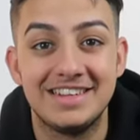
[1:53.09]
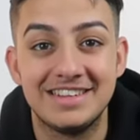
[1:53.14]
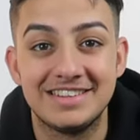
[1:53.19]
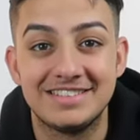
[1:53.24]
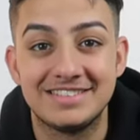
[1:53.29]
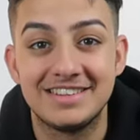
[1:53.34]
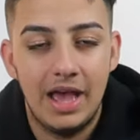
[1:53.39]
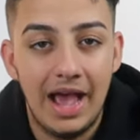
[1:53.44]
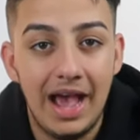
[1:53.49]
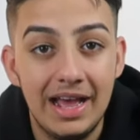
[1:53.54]

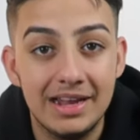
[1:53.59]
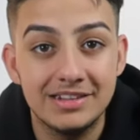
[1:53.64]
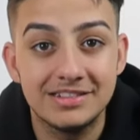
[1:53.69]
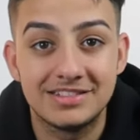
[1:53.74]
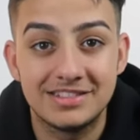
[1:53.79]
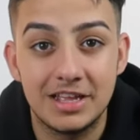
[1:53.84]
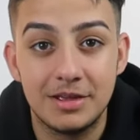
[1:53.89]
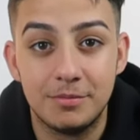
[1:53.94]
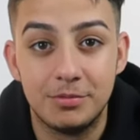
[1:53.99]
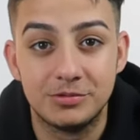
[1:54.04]
this at the
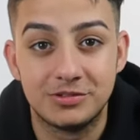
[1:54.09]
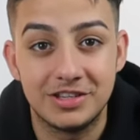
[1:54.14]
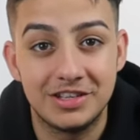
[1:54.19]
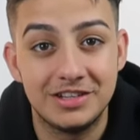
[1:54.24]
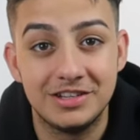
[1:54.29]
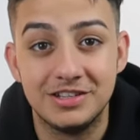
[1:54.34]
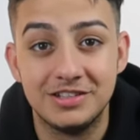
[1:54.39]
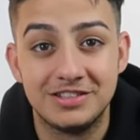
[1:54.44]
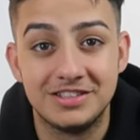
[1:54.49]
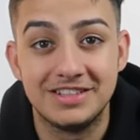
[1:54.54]
Staples
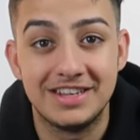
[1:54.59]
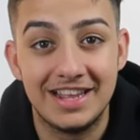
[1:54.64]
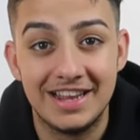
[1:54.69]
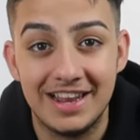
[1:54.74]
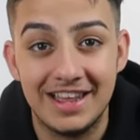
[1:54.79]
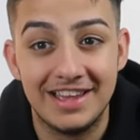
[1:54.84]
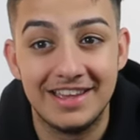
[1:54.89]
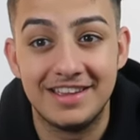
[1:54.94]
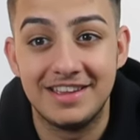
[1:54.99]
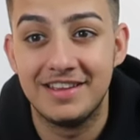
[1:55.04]
Centers in
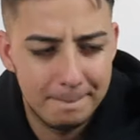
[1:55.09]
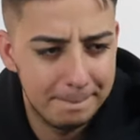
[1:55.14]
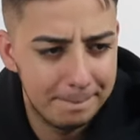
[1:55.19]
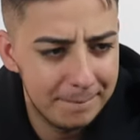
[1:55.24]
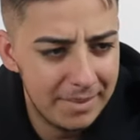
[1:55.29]
LA.